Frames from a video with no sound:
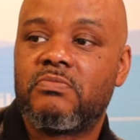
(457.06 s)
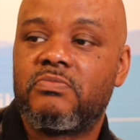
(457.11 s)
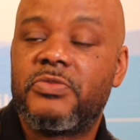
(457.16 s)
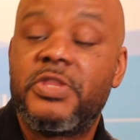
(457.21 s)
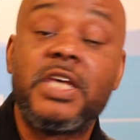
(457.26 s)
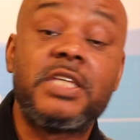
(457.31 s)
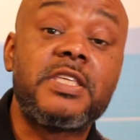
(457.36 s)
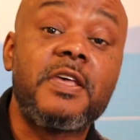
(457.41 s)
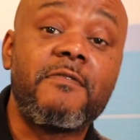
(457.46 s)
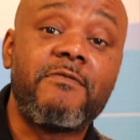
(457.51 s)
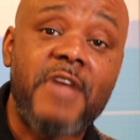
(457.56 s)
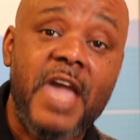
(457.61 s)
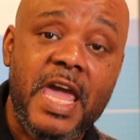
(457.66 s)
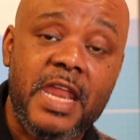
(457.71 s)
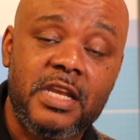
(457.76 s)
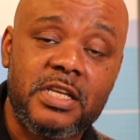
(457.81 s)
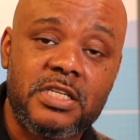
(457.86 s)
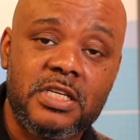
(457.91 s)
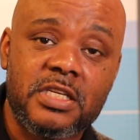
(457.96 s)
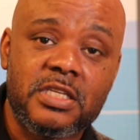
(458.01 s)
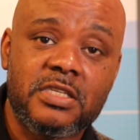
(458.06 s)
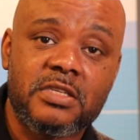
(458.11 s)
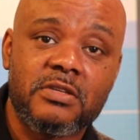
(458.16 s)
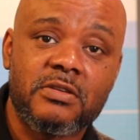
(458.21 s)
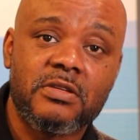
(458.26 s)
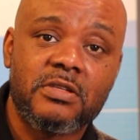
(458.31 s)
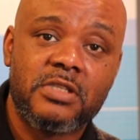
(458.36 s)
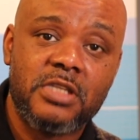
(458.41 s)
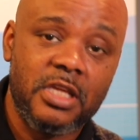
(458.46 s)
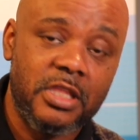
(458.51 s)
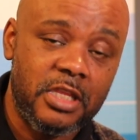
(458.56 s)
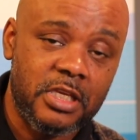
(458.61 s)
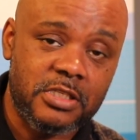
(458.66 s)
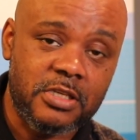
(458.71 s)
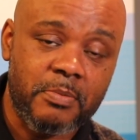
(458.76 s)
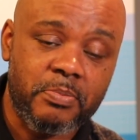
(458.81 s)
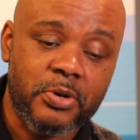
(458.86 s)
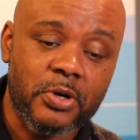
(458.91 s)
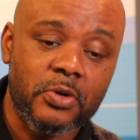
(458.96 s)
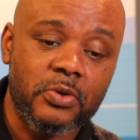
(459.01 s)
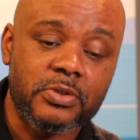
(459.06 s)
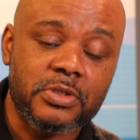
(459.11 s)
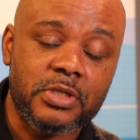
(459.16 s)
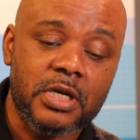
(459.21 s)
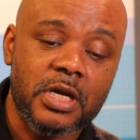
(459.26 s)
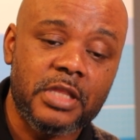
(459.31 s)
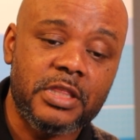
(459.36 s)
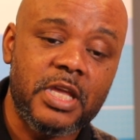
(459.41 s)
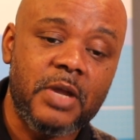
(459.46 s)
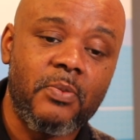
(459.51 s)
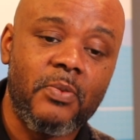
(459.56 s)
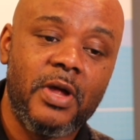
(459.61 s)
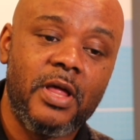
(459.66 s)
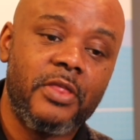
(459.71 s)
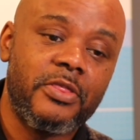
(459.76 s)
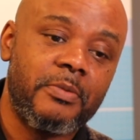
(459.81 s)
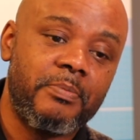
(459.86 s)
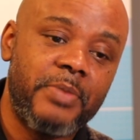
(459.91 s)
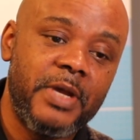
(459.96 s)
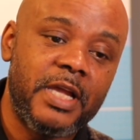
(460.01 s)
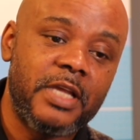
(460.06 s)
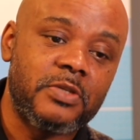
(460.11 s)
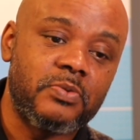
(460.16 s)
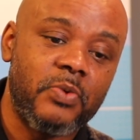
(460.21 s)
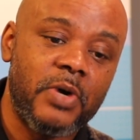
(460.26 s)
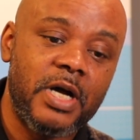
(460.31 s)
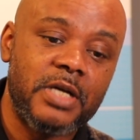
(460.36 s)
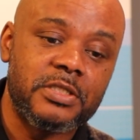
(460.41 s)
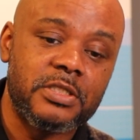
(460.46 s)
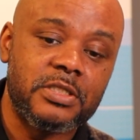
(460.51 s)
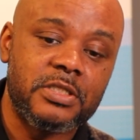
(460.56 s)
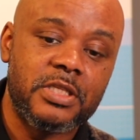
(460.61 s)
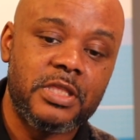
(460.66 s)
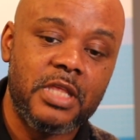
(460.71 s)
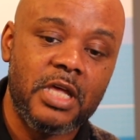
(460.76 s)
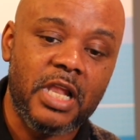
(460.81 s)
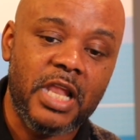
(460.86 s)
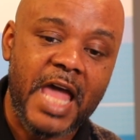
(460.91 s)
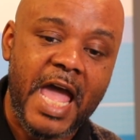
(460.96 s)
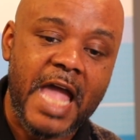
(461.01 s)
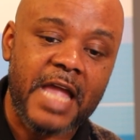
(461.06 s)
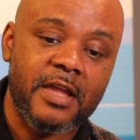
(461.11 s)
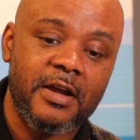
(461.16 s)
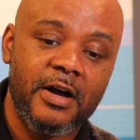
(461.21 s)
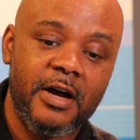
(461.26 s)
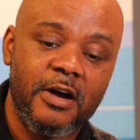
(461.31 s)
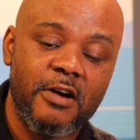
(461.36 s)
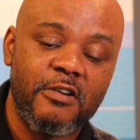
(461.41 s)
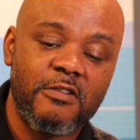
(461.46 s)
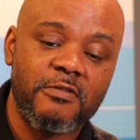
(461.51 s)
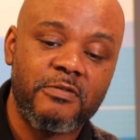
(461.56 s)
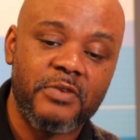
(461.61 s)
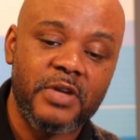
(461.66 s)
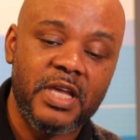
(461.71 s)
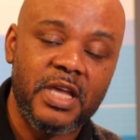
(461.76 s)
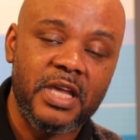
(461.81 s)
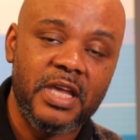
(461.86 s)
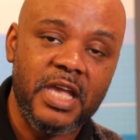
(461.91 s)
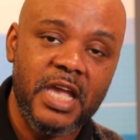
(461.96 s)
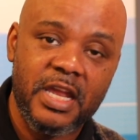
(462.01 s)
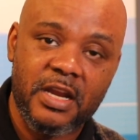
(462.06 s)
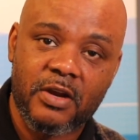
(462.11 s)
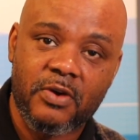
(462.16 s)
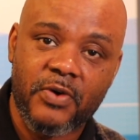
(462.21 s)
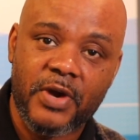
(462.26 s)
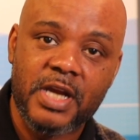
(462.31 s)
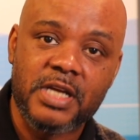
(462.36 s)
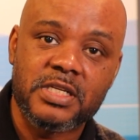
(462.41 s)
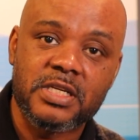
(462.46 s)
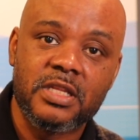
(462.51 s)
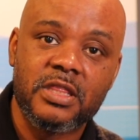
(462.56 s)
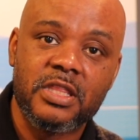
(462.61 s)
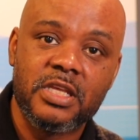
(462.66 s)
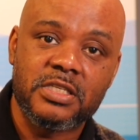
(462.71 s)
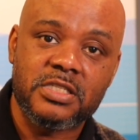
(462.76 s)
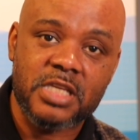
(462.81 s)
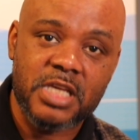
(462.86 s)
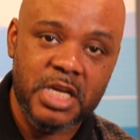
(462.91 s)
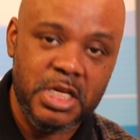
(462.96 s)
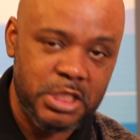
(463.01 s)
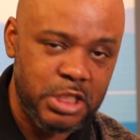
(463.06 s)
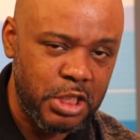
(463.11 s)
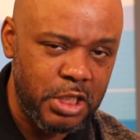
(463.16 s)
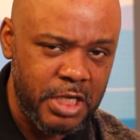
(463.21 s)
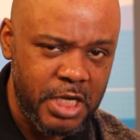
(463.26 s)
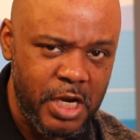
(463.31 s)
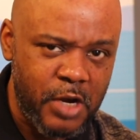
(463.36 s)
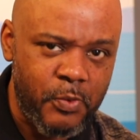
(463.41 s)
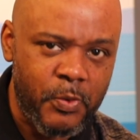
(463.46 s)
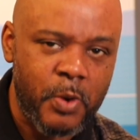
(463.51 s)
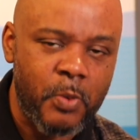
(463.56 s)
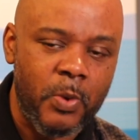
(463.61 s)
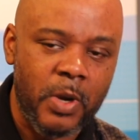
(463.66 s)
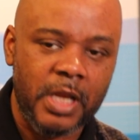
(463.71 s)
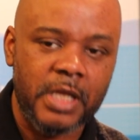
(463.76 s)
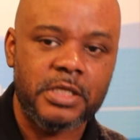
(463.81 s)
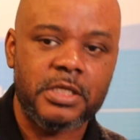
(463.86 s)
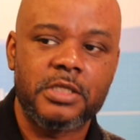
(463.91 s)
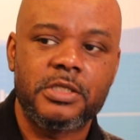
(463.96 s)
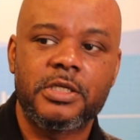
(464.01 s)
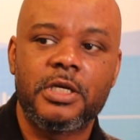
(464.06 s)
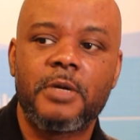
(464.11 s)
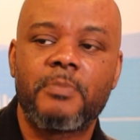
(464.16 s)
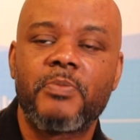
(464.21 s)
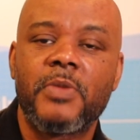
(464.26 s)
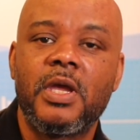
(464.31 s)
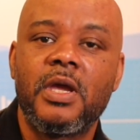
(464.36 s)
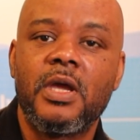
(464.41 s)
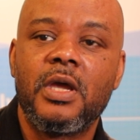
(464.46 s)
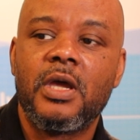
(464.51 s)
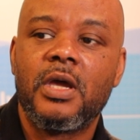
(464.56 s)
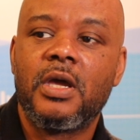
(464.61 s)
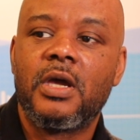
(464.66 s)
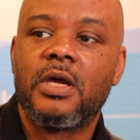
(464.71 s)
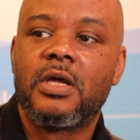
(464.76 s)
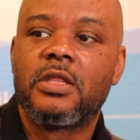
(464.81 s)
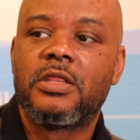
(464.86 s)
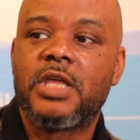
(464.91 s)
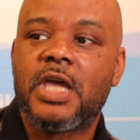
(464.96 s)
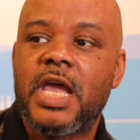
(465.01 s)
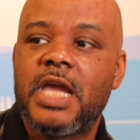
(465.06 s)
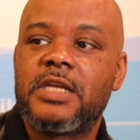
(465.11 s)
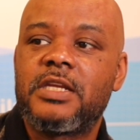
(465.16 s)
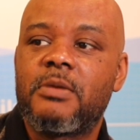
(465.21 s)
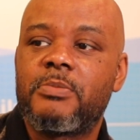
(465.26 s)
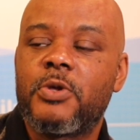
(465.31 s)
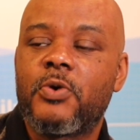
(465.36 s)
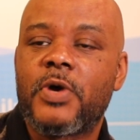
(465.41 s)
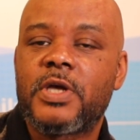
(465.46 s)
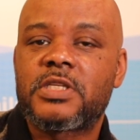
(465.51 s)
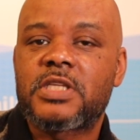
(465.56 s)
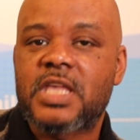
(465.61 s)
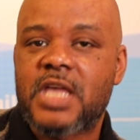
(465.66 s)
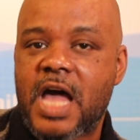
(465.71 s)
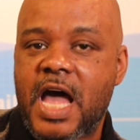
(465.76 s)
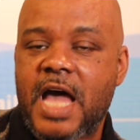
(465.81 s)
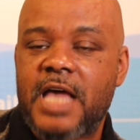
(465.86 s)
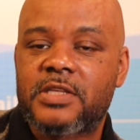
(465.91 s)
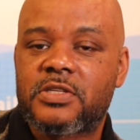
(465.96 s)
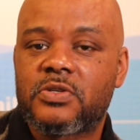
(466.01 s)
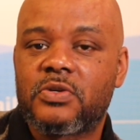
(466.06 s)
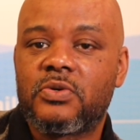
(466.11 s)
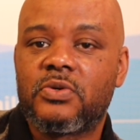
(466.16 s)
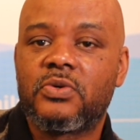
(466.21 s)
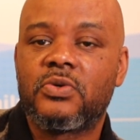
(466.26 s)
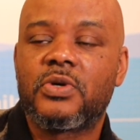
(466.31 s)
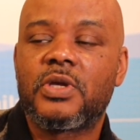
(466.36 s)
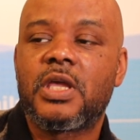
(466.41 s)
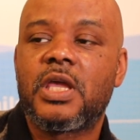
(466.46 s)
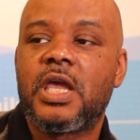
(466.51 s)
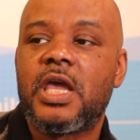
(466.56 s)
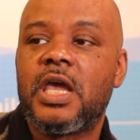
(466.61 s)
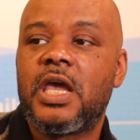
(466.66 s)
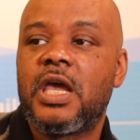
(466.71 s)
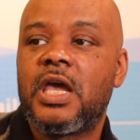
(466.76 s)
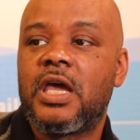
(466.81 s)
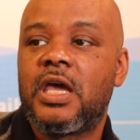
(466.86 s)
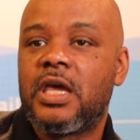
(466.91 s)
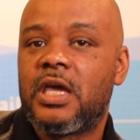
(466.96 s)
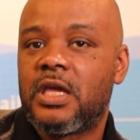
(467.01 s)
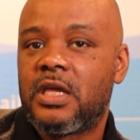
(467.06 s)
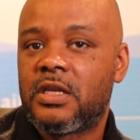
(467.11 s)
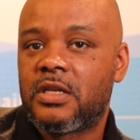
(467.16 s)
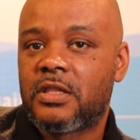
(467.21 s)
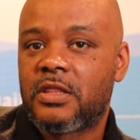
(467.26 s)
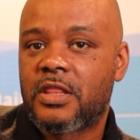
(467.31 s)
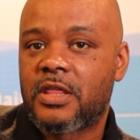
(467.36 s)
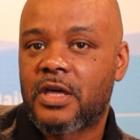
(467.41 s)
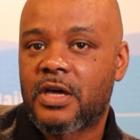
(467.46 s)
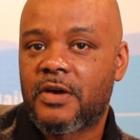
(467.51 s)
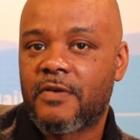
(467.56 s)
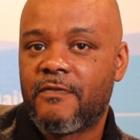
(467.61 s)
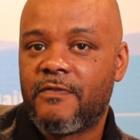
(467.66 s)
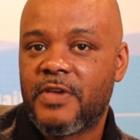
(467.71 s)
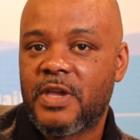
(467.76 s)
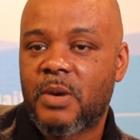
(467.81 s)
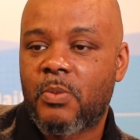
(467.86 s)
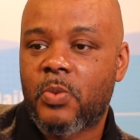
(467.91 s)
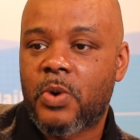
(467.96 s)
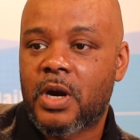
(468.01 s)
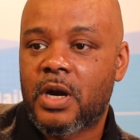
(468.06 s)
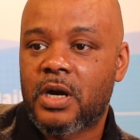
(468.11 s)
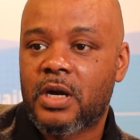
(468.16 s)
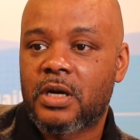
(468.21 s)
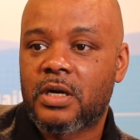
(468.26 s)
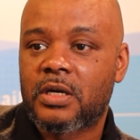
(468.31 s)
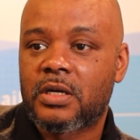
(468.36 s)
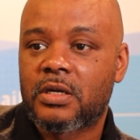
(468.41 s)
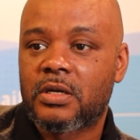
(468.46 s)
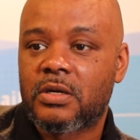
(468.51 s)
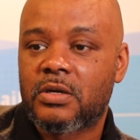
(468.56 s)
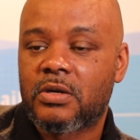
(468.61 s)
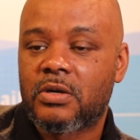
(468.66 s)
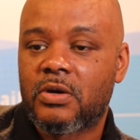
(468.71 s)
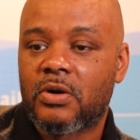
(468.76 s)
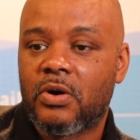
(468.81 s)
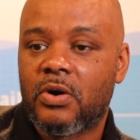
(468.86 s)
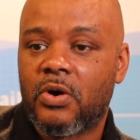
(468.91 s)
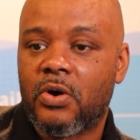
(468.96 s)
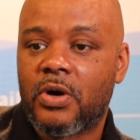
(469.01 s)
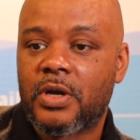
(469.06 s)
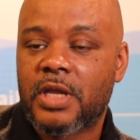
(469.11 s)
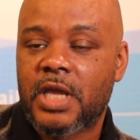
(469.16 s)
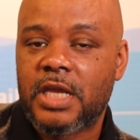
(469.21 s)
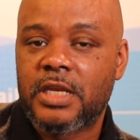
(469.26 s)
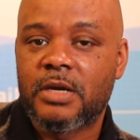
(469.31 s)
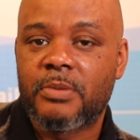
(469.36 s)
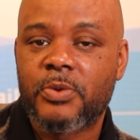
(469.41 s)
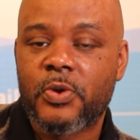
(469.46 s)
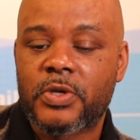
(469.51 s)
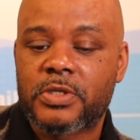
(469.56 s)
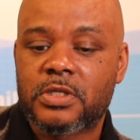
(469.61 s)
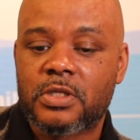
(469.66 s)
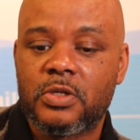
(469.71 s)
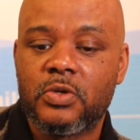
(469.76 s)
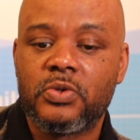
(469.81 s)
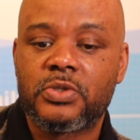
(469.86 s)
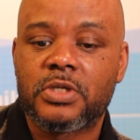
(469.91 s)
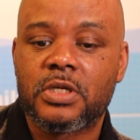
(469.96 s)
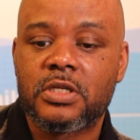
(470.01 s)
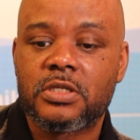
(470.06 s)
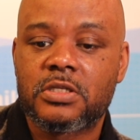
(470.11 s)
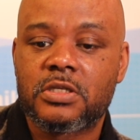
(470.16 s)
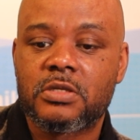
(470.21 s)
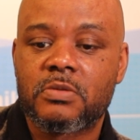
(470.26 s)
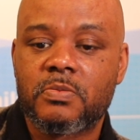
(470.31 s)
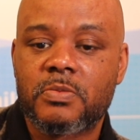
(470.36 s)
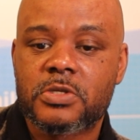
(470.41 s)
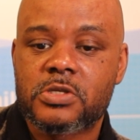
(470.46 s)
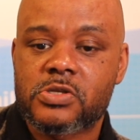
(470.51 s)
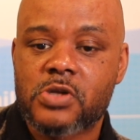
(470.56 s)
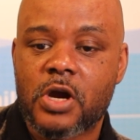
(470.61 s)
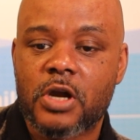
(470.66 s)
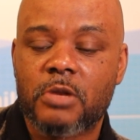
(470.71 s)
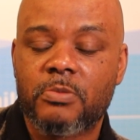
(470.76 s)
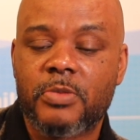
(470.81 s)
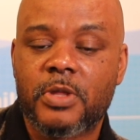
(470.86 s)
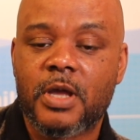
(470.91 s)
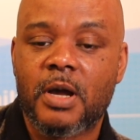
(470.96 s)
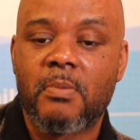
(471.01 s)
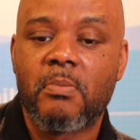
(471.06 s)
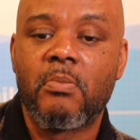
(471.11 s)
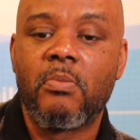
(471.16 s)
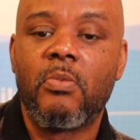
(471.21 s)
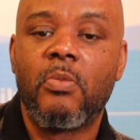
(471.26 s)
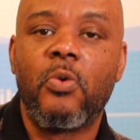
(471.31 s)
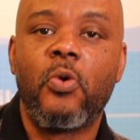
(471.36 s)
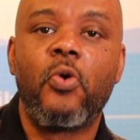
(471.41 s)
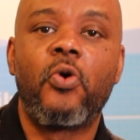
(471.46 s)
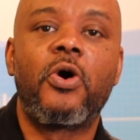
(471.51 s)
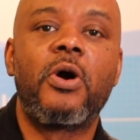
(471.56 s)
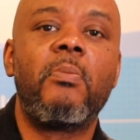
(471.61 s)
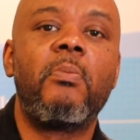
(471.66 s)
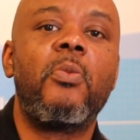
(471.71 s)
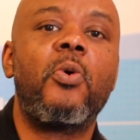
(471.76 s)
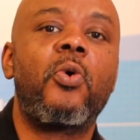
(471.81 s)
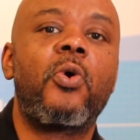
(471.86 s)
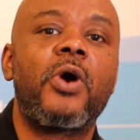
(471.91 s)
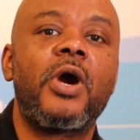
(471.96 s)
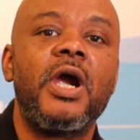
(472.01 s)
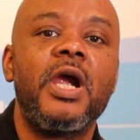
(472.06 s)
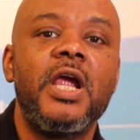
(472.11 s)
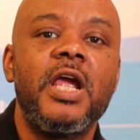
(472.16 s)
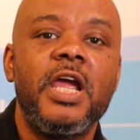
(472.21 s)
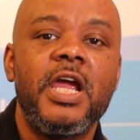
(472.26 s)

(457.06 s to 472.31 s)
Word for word: disadvantages to this approach. I think one of the biggest ones is the lack of integration, this engineering relationship. The AWS console and the VMware on AWS solution is starting to become more and more